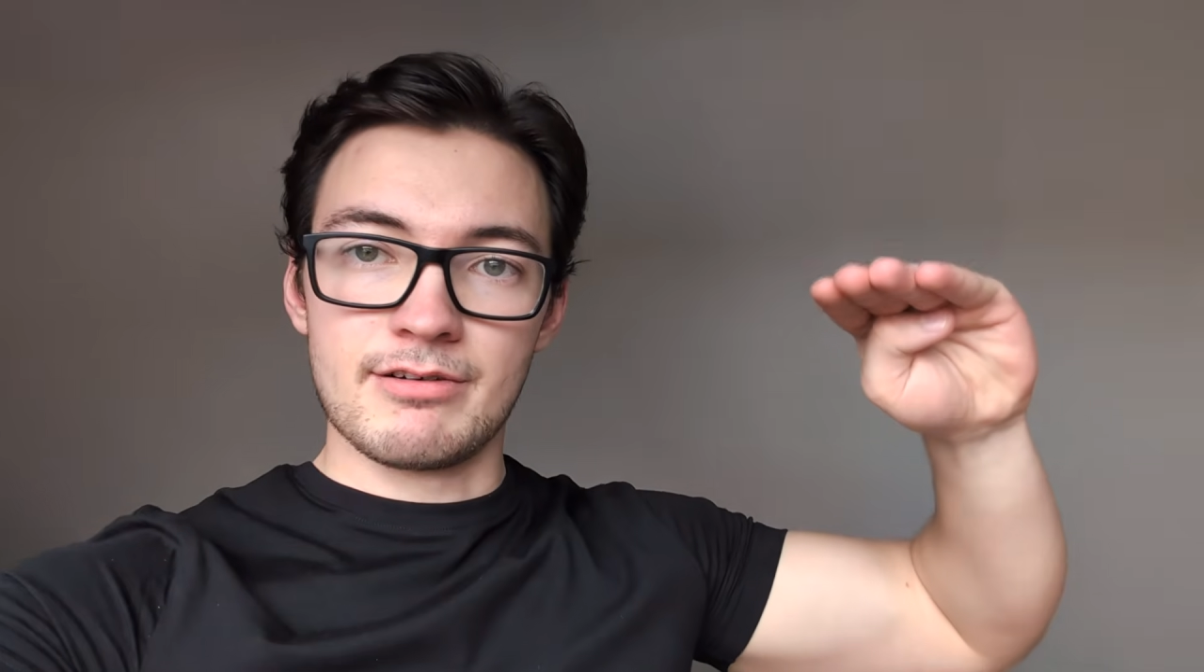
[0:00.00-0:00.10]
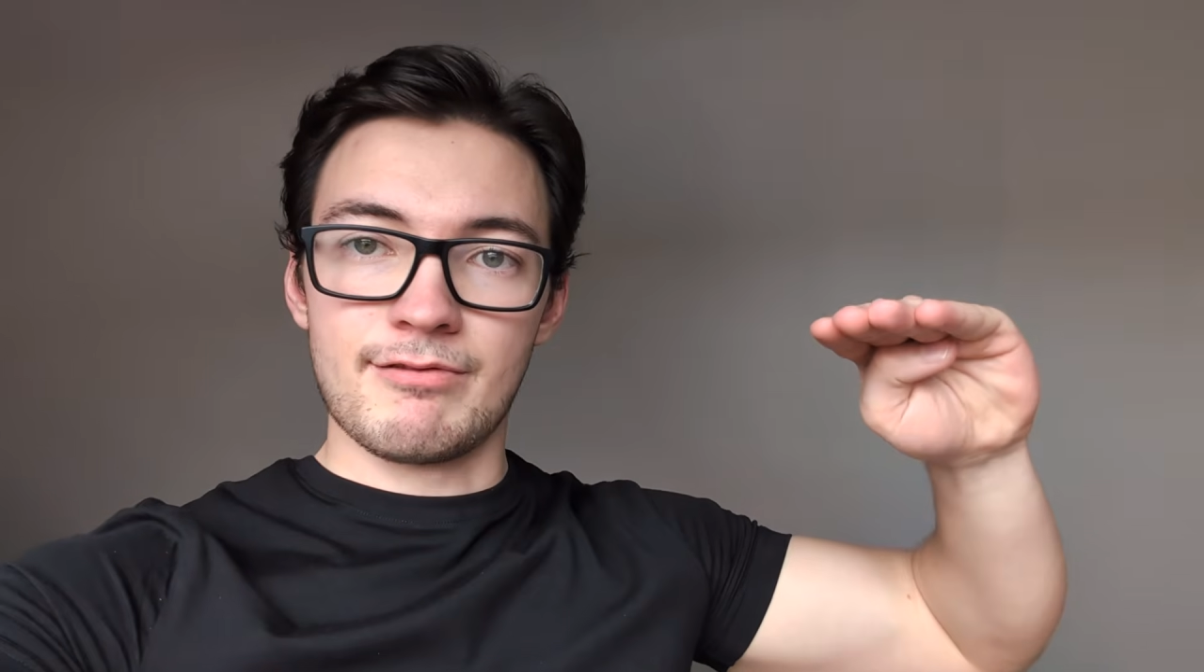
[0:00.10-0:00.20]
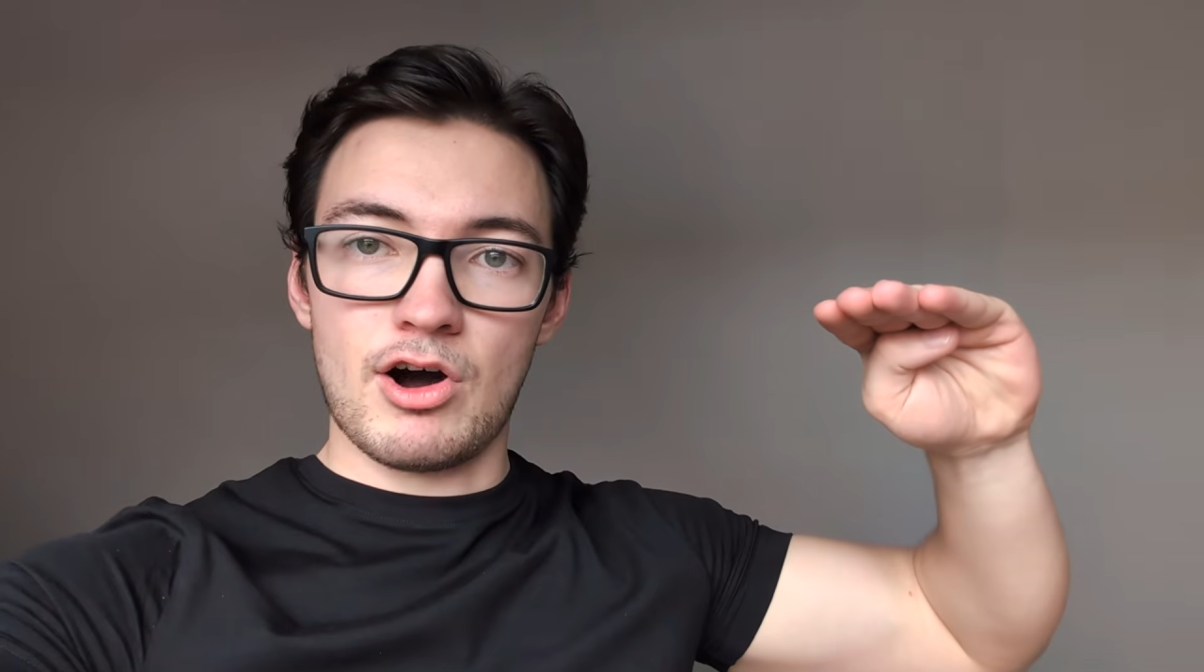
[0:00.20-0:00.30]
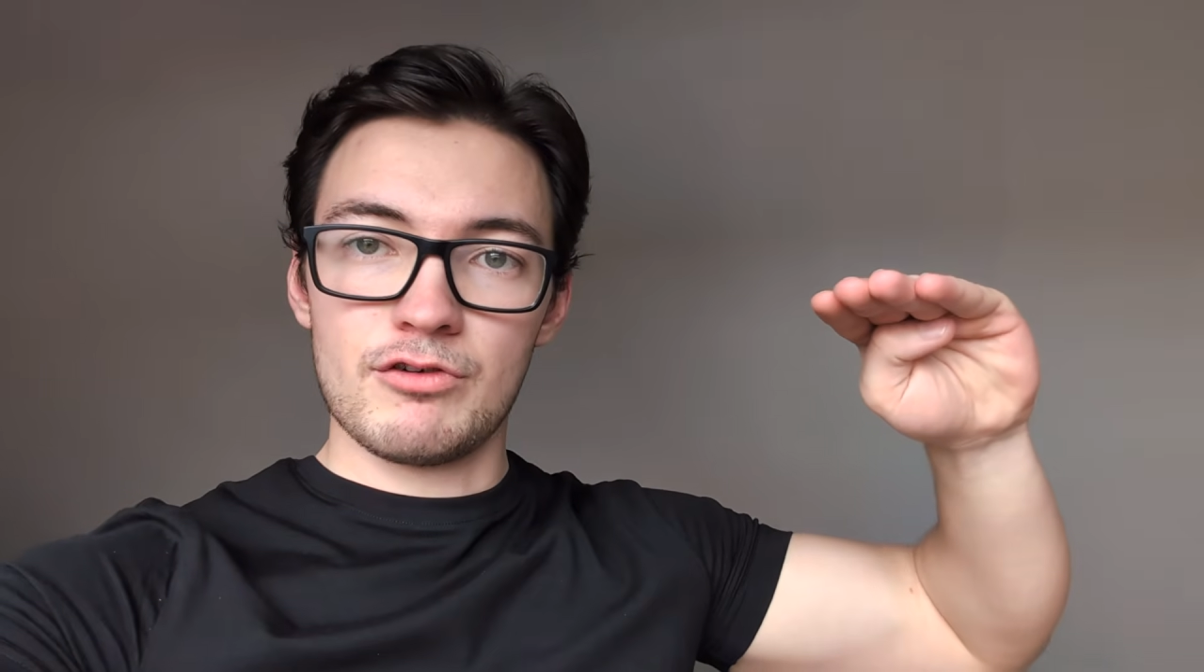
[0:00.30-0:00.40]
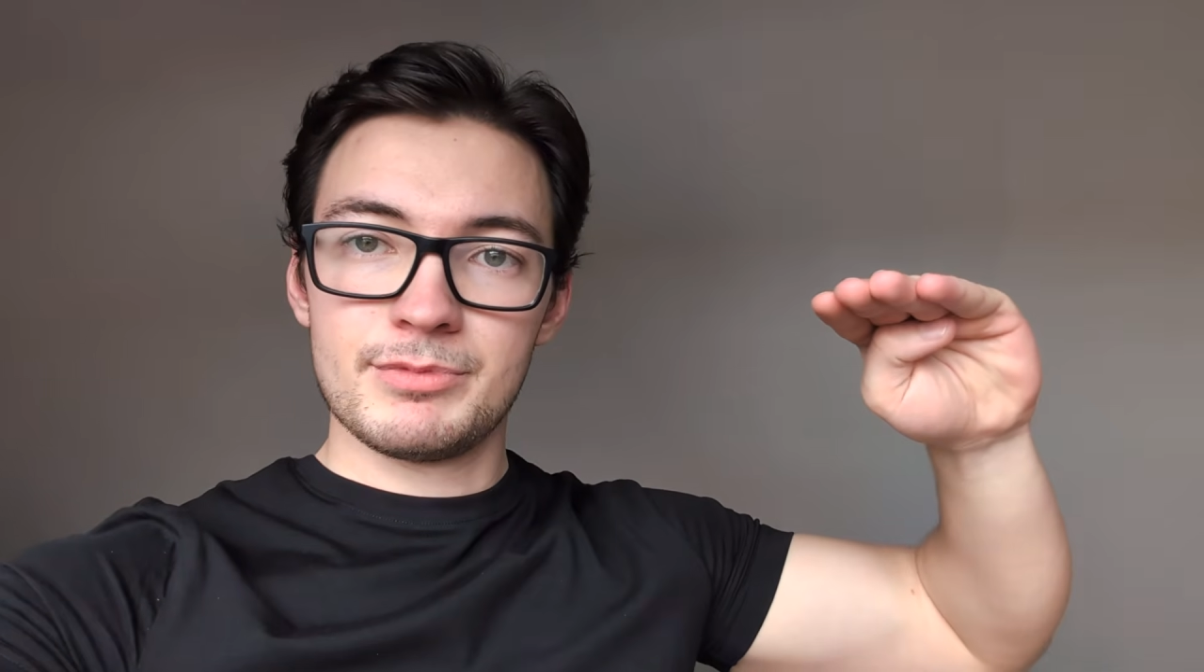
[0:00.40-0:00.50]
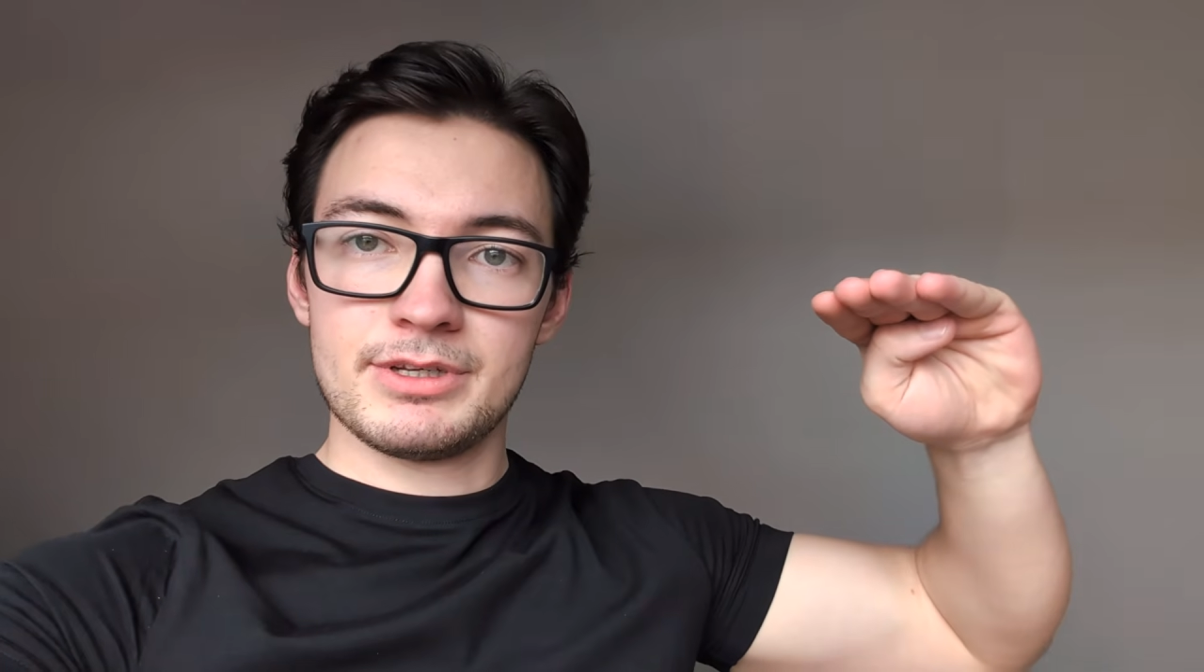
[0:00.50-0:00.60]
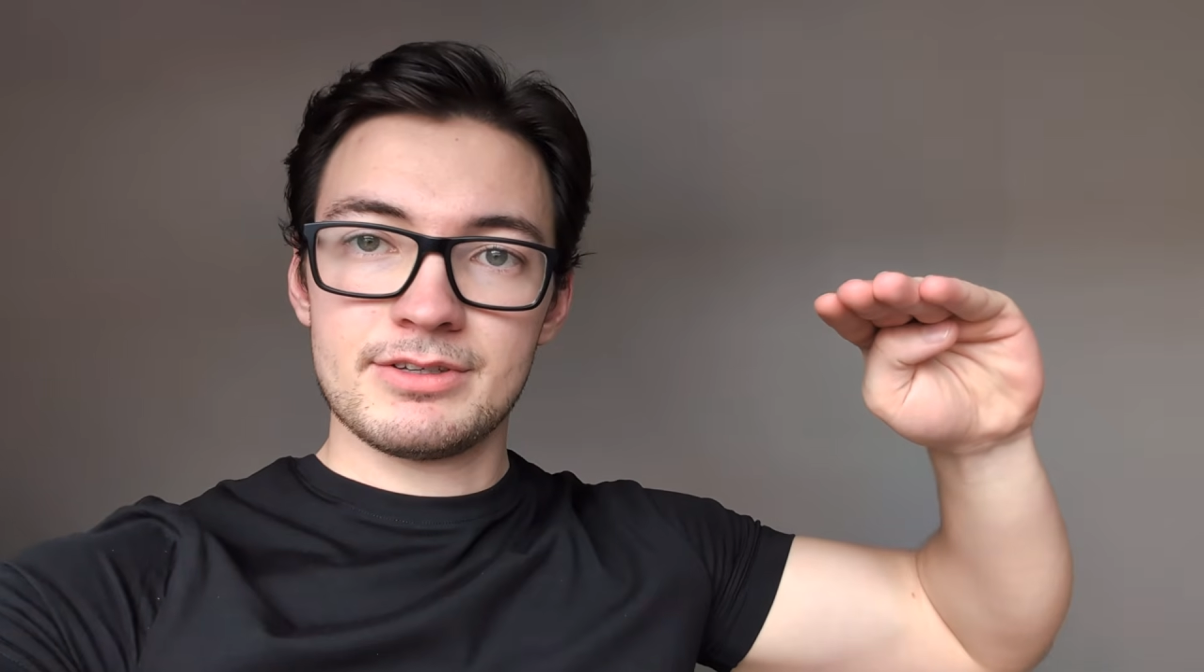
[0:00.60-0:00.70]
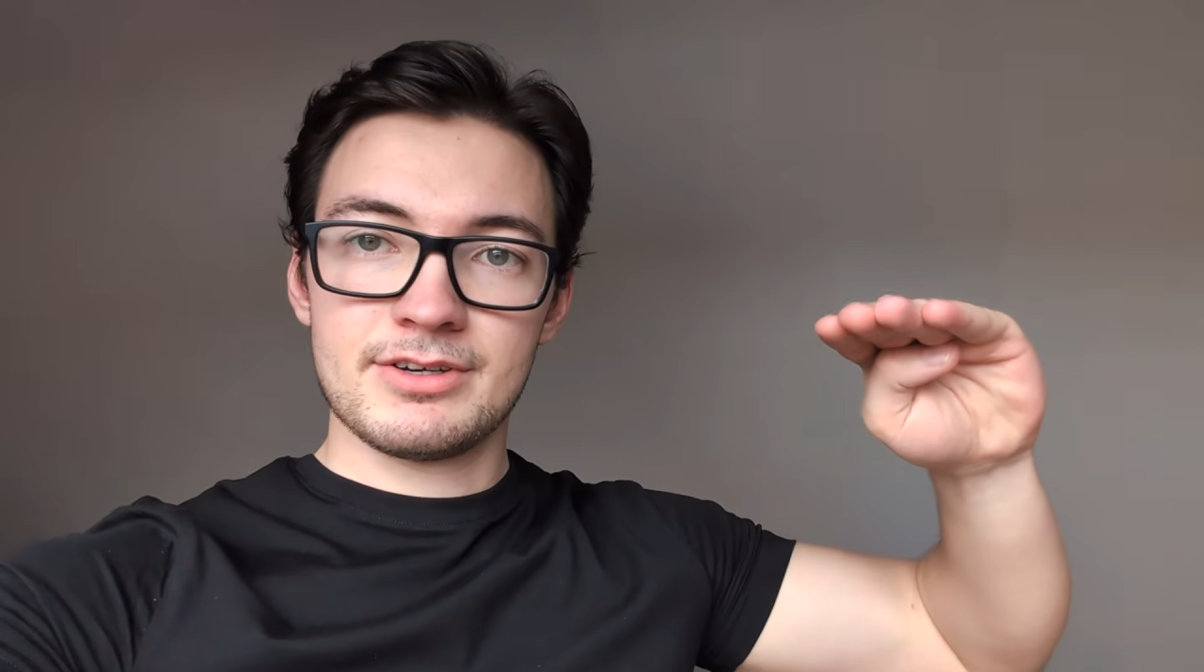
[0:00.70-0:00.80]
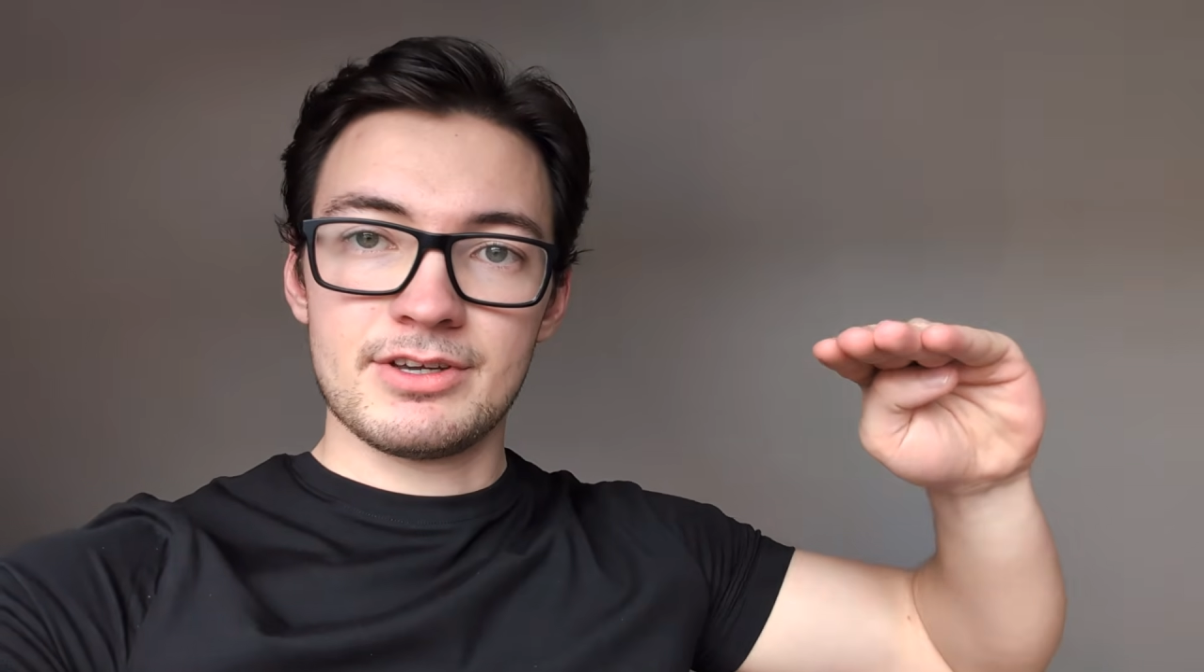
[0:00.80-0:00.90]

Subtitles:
involvement,